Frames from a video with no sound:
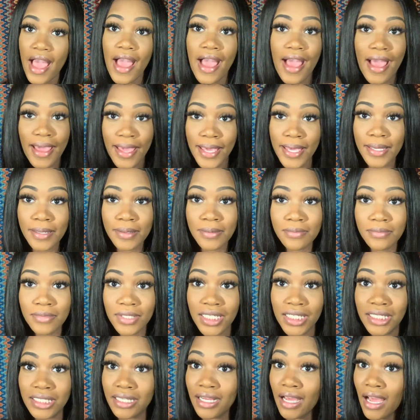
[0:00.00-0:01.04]
I'm
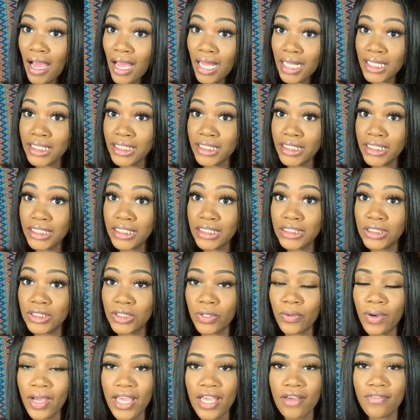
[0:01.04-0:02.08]
in college,
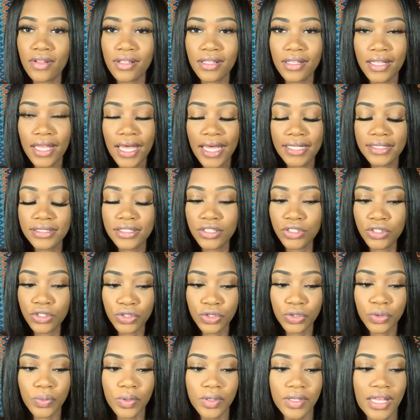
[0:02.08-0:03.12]
so I have a lot to do
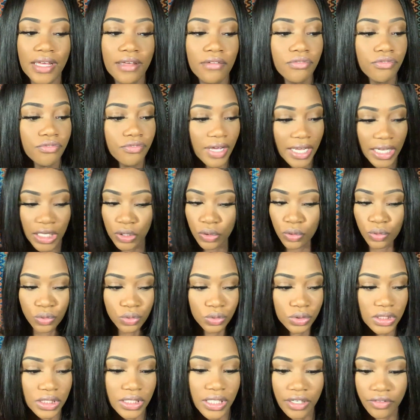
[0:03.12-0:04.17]
with like
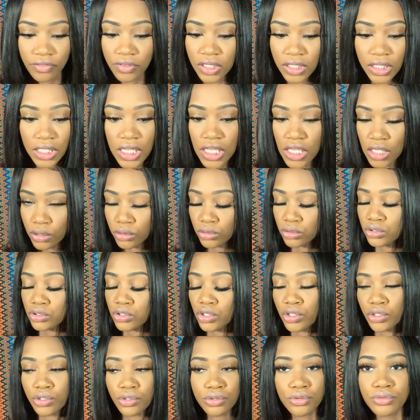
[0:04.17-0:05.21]
finals and everything,
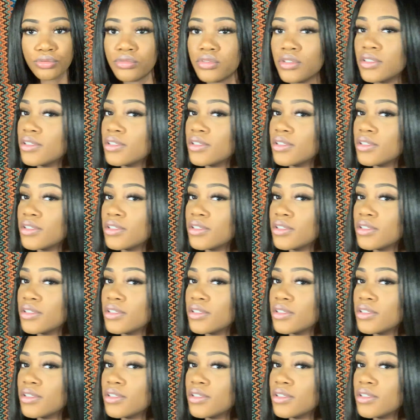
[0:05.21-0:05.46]
so